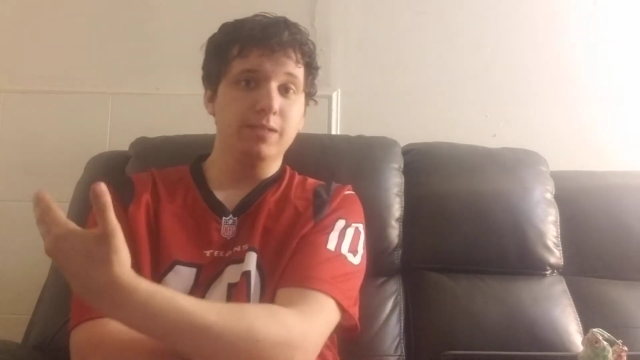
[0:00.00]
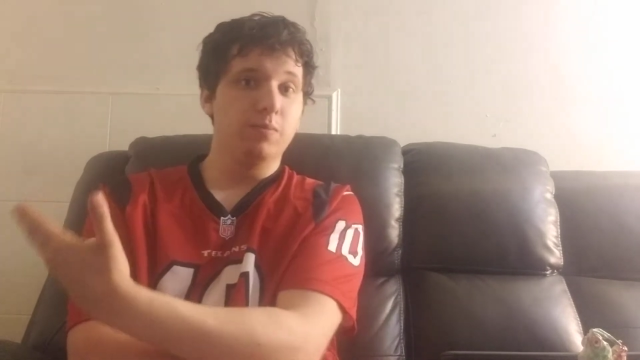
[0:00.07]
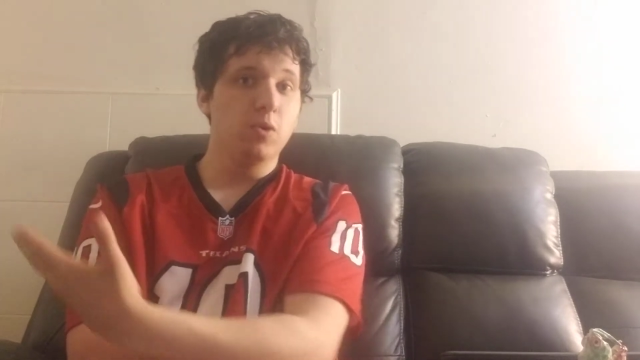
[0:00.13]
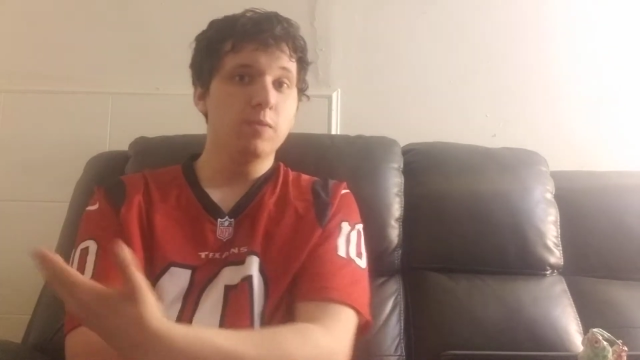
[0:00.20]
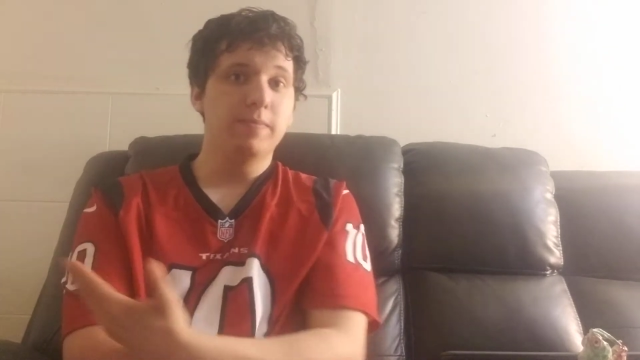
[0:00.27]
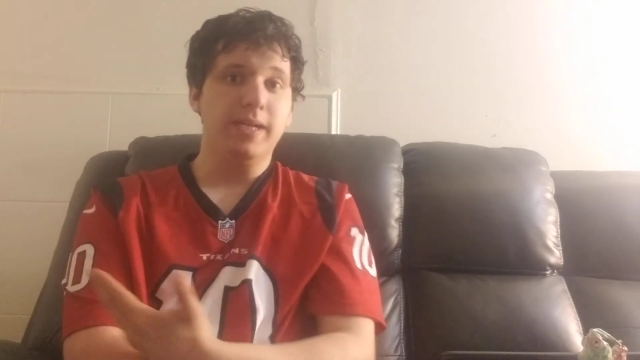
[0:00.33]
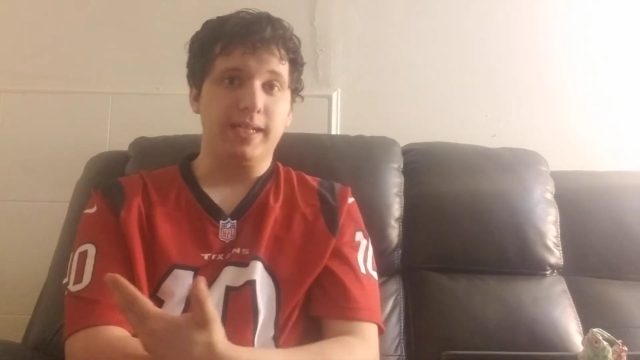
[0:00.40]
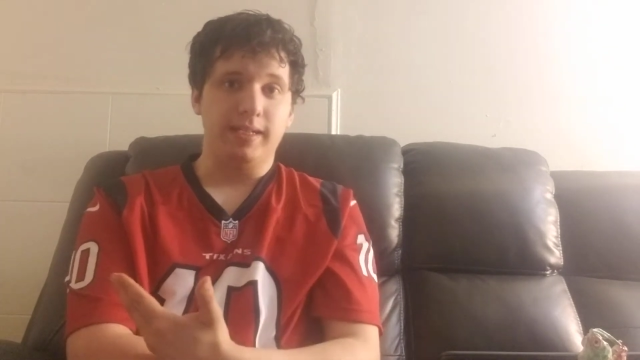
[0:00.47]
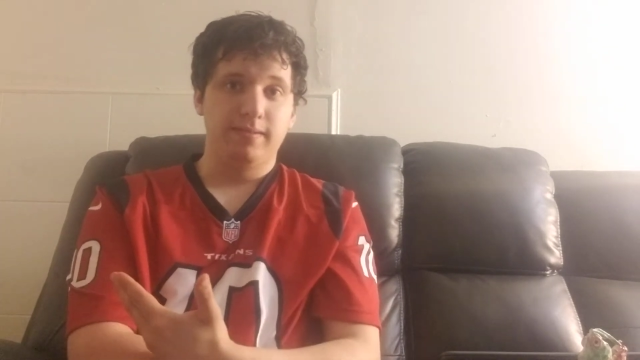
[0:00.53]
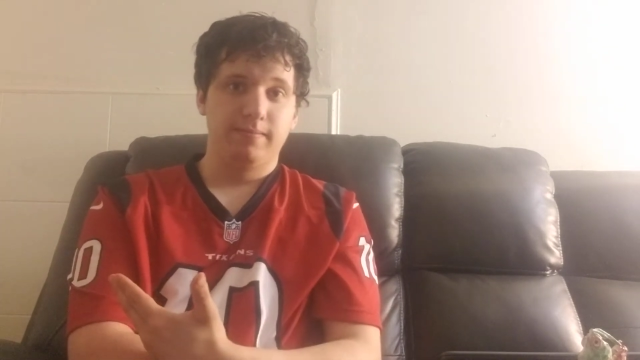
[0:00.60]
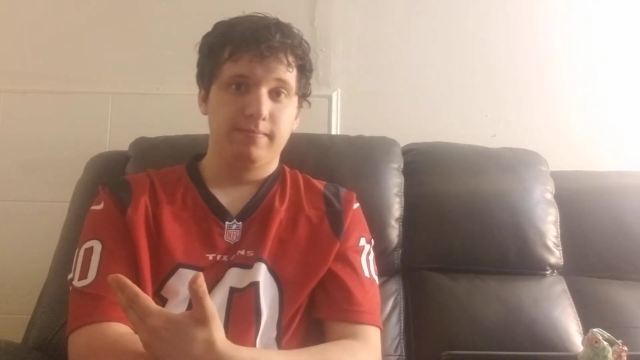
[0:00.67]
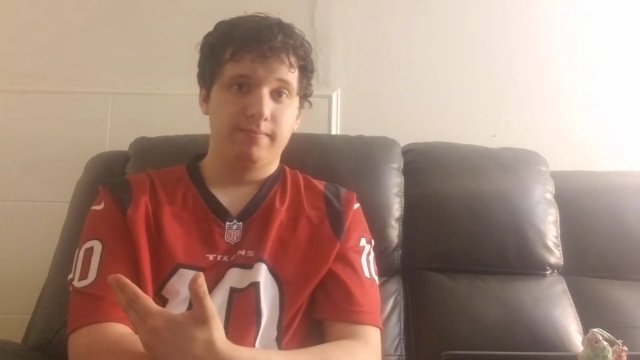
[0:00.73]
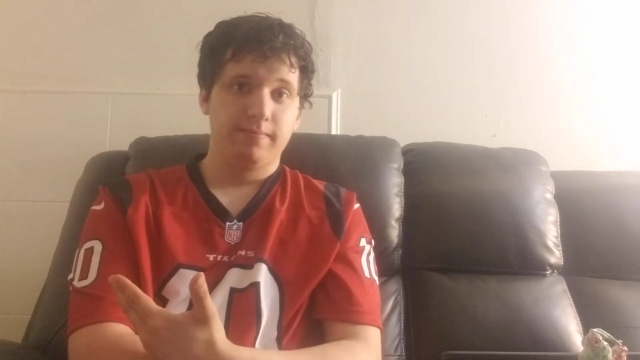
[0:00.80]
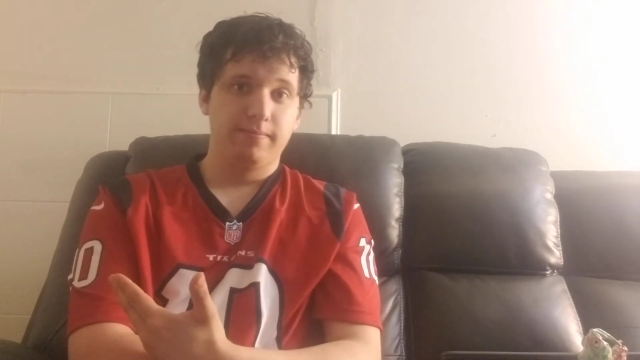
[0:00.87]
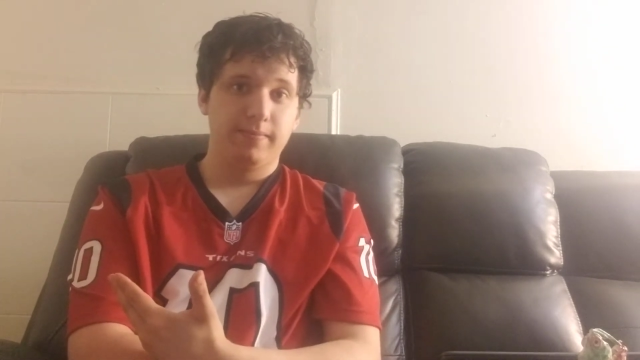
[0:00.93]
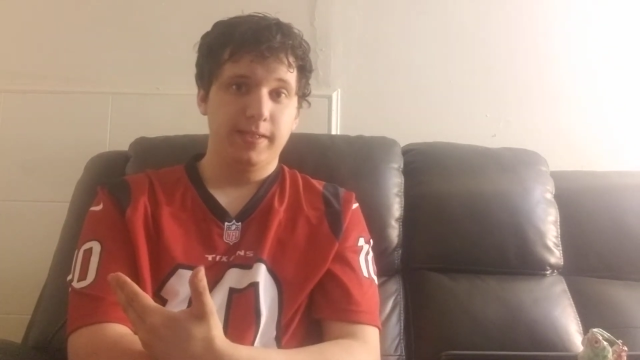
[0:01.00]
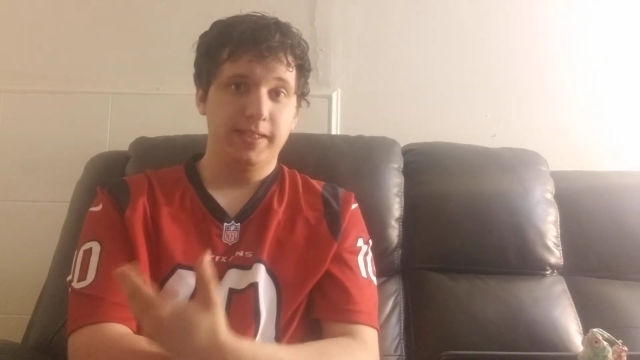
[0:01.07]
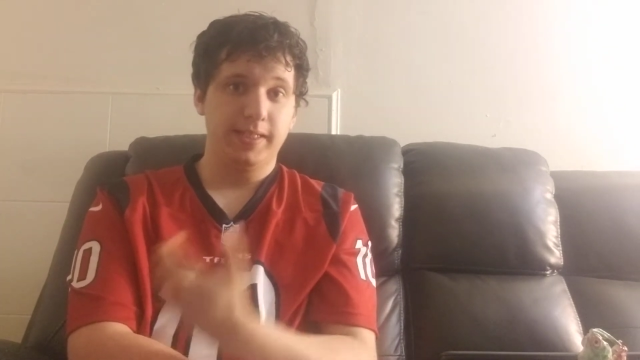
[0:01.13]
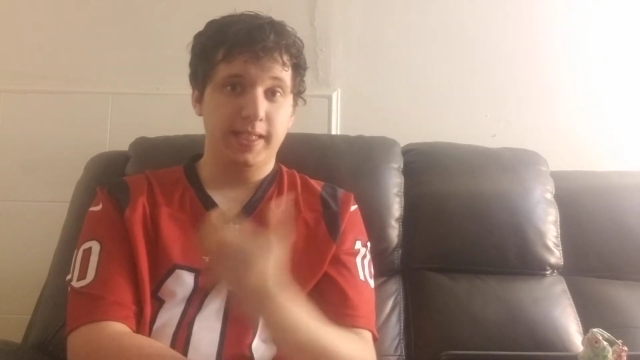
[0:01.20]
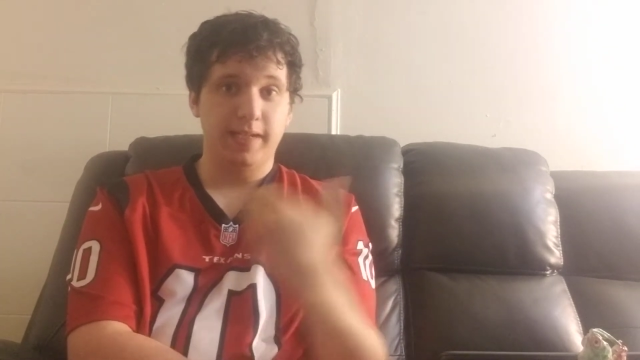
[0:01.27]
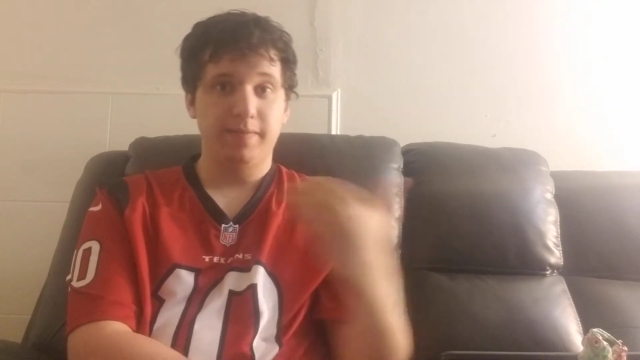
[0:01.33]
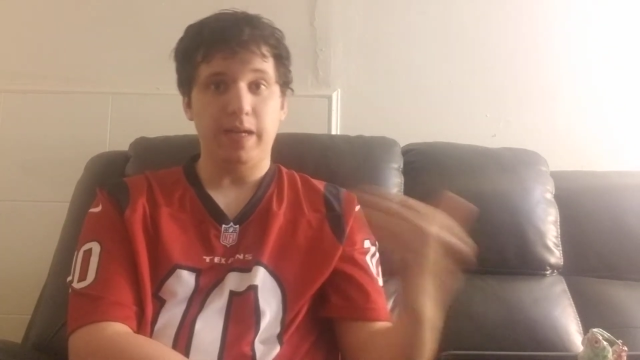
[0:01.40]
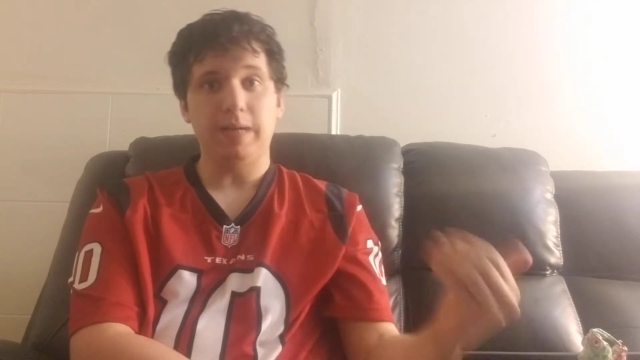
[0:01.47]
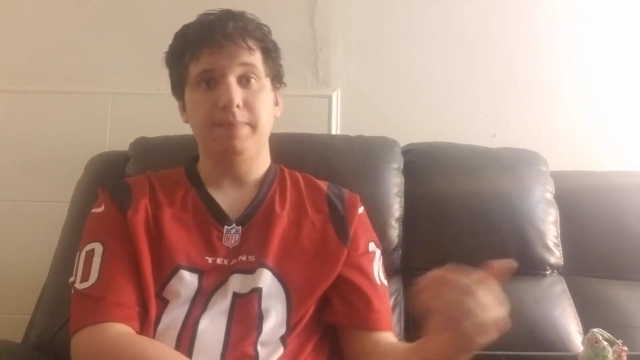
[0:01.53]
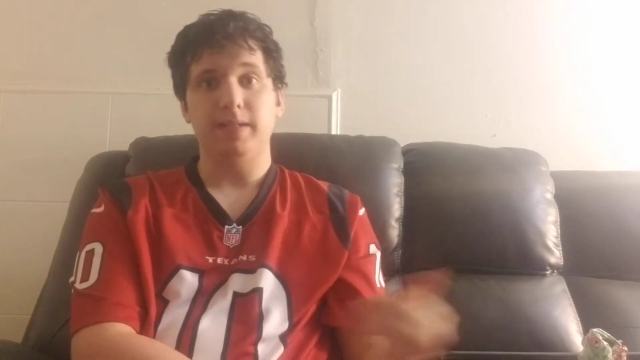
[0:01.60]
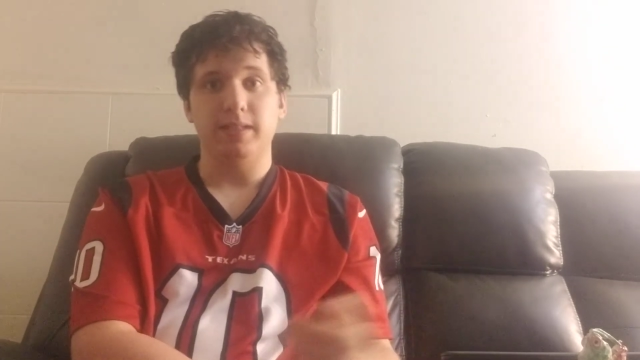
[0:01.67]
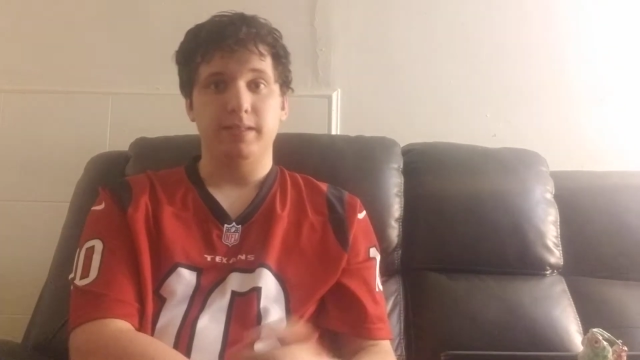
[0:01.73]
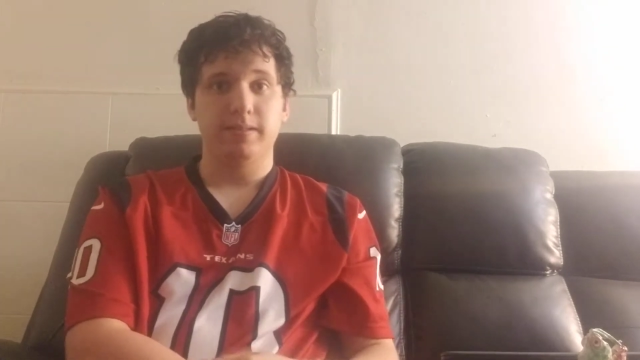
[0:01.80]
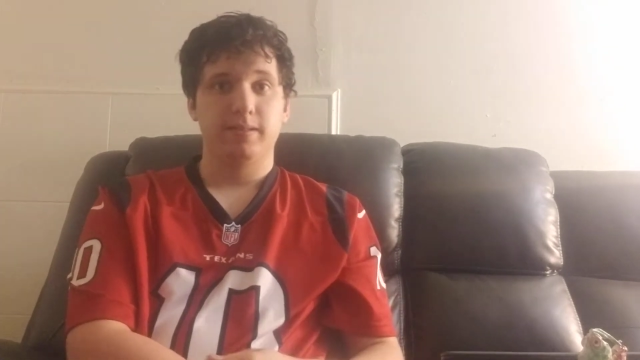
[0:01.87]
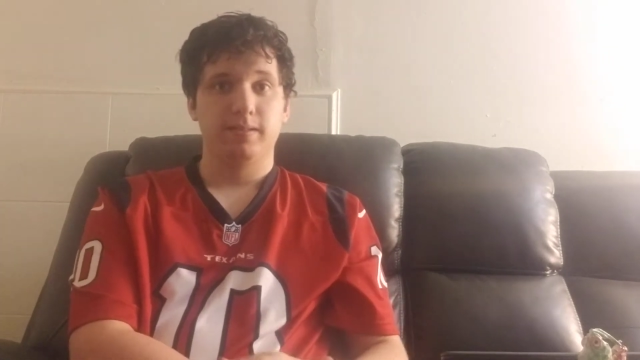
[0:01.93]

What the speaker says: more money instead of Hopkins.